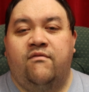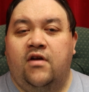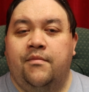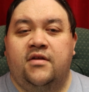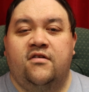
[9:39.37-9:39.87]

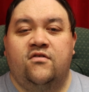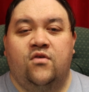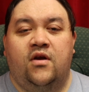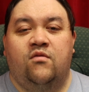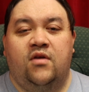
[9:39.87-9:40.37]
very much
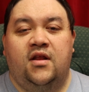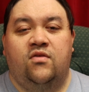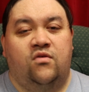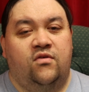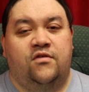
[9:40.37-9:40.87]
enjoyed reading
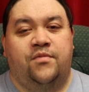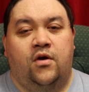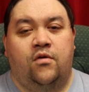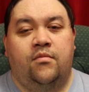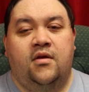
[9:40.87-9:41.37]
through this
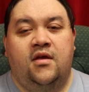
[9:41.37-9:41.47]
poem,